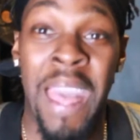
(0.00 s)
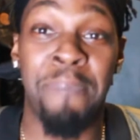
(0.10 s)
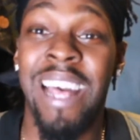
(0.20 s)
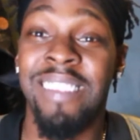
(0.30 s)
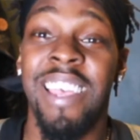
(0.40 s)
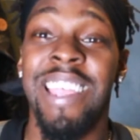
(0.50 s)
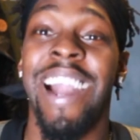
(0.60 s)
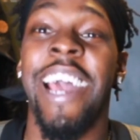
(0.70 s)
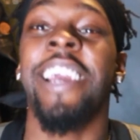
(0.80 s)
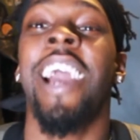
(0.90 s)
I'm not saying
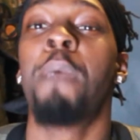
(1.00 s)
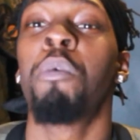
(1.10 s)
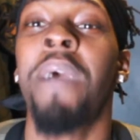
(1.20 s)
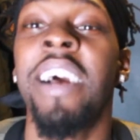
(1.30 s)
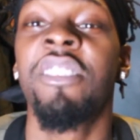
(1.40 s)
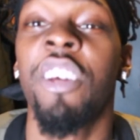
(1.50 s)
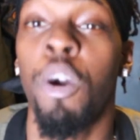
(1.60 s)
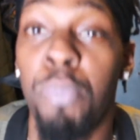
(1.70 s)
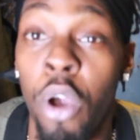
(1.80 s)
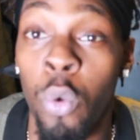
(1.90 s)
y'all gotta compromise to
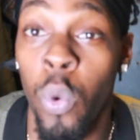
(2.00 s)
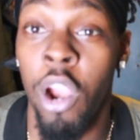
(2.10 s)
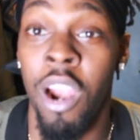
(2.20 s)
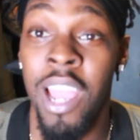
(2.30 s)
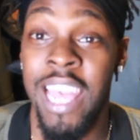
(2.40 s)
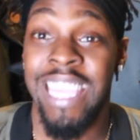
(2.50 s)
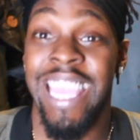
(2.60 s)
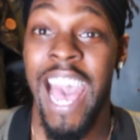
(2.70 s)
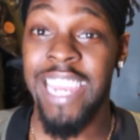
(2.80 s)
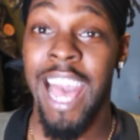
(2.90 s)
the point where
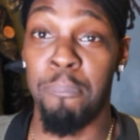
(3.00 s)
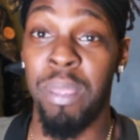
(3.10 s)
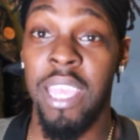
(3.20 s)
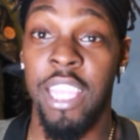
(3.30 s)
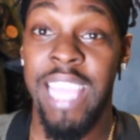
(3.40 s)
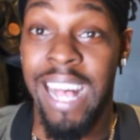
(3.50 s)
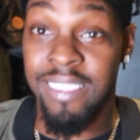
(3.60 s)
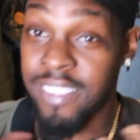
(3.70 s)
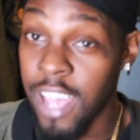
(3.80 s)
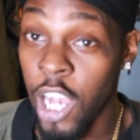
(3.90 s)
y'all not being
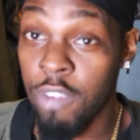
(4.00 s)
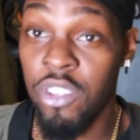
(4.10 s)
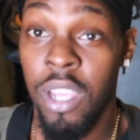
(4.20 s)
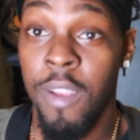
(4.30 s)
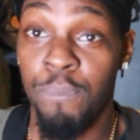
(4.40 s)
yourselves,